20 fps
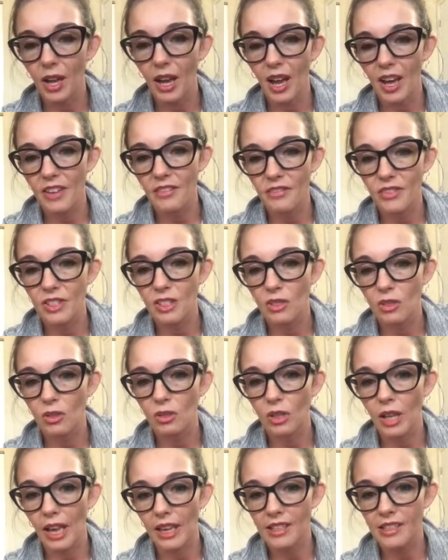high
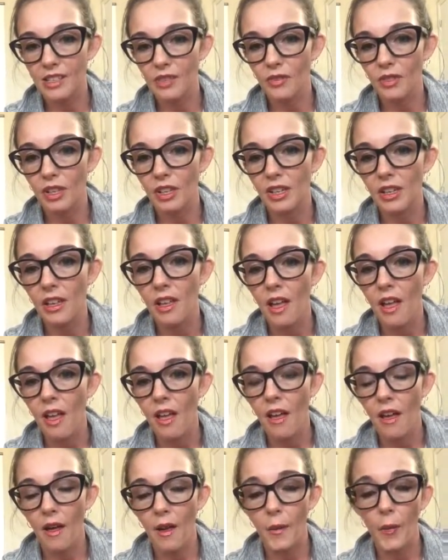physical activity.
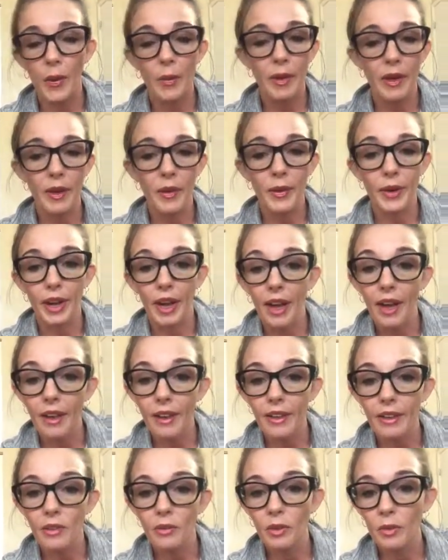We might go on a
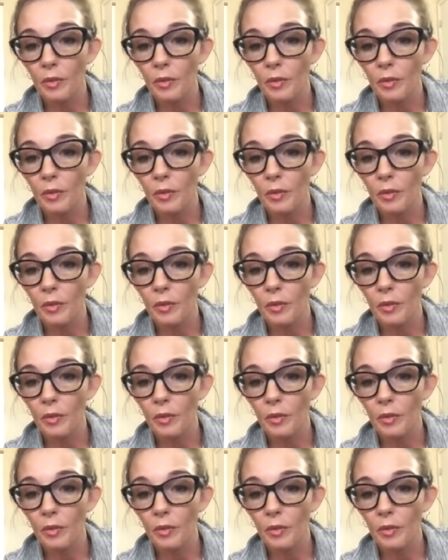hike.